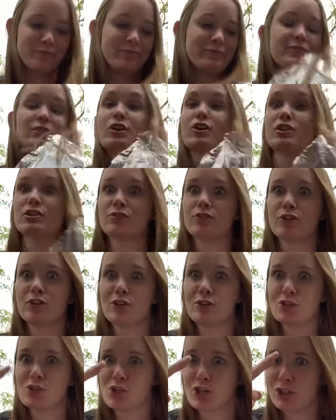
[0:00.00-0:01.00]
goes for
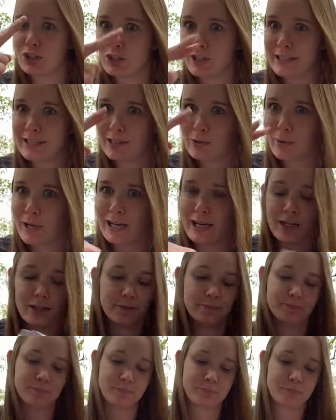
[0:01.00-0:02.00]
you children as well.
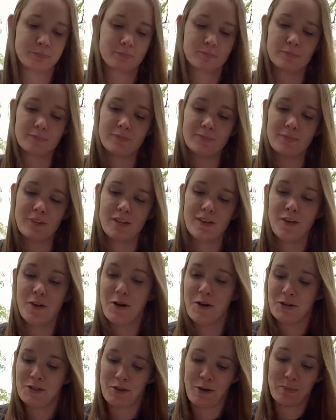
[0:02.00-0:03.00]

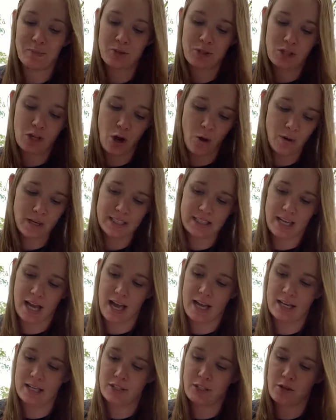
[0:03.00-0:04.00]
So I'm so
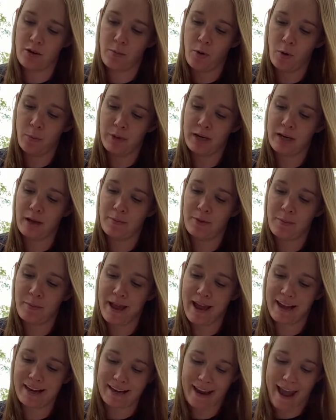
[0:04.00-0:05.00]
excited. So I'm opening up the
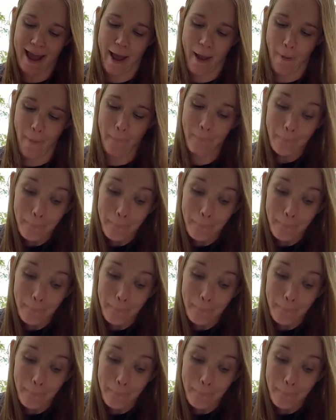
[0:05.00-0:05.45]
bag now.